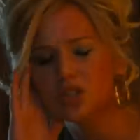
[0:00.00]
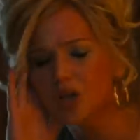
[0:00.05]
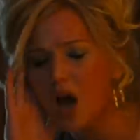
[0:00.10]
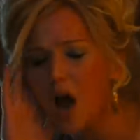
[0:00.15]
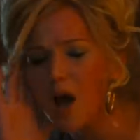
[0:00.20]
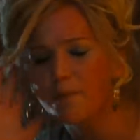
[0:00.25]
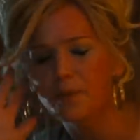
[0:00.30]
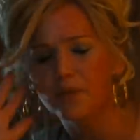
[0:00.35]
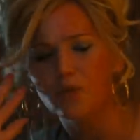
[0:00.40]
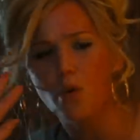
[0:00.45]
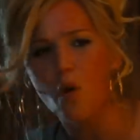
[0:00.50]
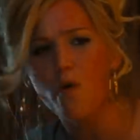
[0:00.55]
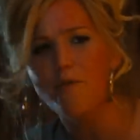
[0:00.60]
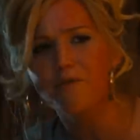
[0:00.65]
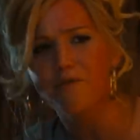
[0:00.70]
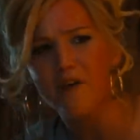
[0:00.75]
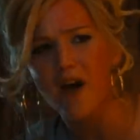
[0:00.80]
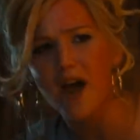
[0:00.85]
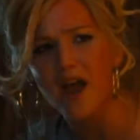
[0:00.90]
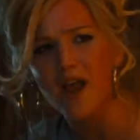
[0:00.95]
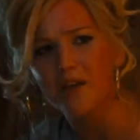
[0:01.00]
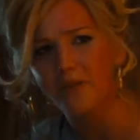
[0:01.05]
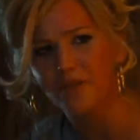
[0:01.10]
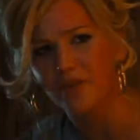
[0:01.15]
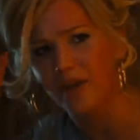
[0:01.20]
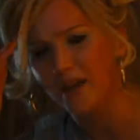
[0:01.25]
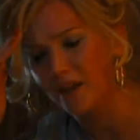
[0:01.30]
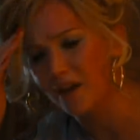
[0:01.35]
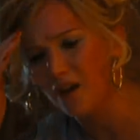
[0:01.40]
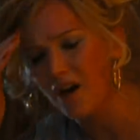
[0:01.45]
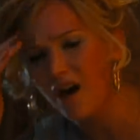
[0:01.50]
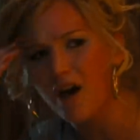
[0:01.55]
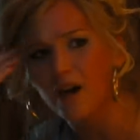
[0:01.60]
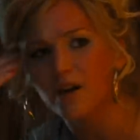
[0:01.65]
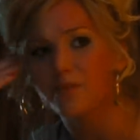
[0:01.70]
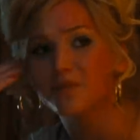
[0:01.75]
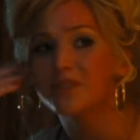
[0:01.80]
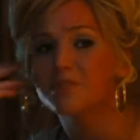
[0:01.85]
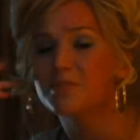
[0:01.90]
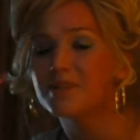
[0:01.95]
stop with the whole fire thing.
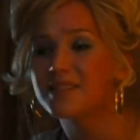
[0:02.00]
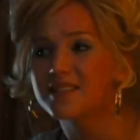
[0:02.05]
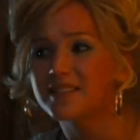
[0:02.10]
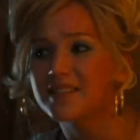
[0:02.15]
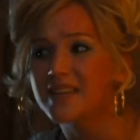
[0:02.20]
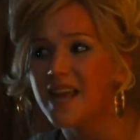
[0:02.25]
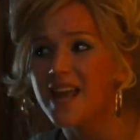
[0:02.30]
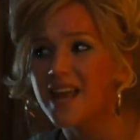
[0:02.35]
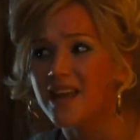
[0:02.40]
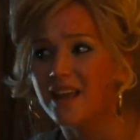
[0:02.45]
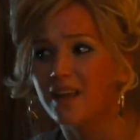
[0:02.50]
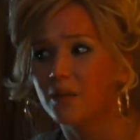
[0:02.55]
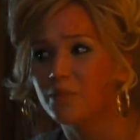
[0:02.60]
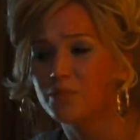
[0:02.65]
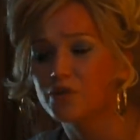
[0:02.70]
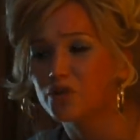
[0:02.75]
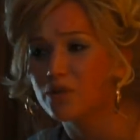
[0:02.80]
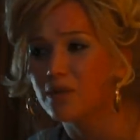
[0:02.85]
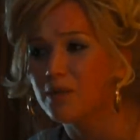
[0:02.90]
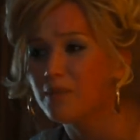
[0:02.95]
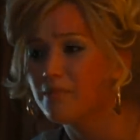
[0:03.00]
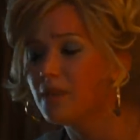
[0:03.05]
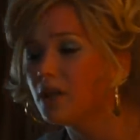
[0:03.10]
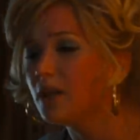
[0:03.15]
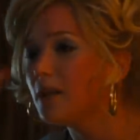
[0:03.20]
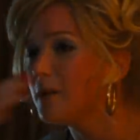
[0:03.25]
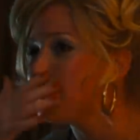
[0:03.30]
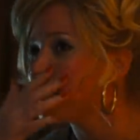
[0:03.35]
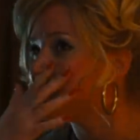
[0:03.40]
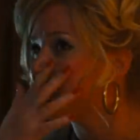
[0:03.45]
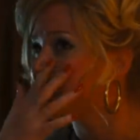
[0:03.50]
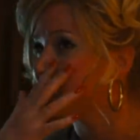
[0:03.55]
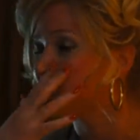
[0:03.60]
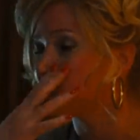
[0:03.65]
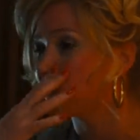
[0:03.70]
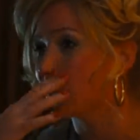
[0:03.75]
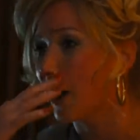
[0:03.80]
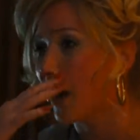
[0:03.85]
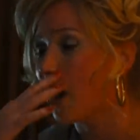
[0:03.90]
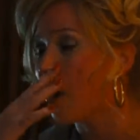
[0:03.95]
God, it was a mistake. I'm sure a million people
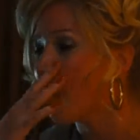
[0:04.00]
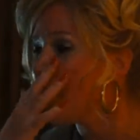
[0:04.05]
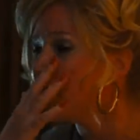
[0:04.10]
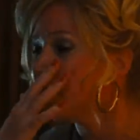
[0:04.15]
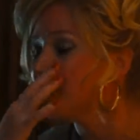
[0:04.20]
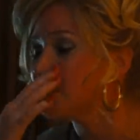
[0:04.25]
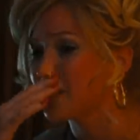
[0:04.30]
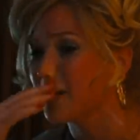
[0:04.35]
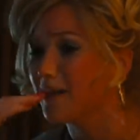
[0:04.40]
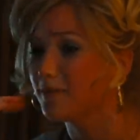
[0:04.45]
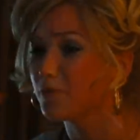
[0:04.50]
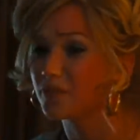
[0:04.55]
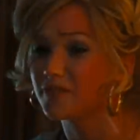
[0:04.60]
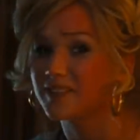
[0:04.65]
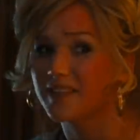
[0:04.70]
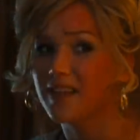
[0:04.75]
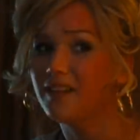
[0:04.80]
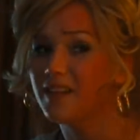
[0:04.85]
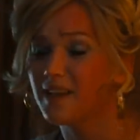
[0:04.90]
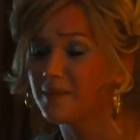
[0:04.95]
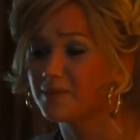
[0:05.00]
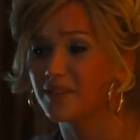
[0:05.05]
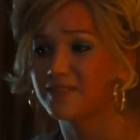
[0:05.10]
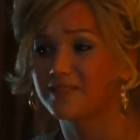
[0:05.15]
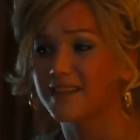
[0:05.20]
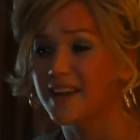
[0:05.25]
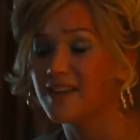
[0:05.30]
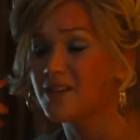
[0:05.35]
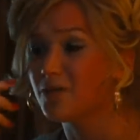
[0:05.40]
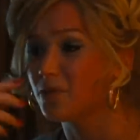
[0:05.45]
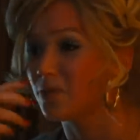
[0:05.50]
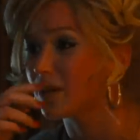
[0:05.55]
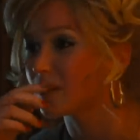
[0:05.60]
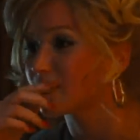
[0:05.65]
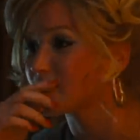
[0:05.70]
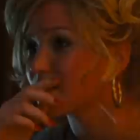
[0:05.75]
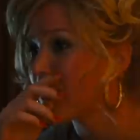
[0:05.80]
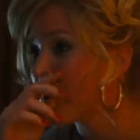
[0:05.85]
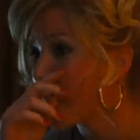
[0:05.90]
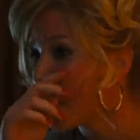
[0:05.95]
do that all the time. Those sun lamps are
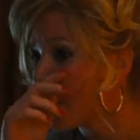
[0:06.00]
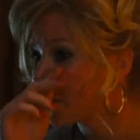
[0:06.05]
dangerous.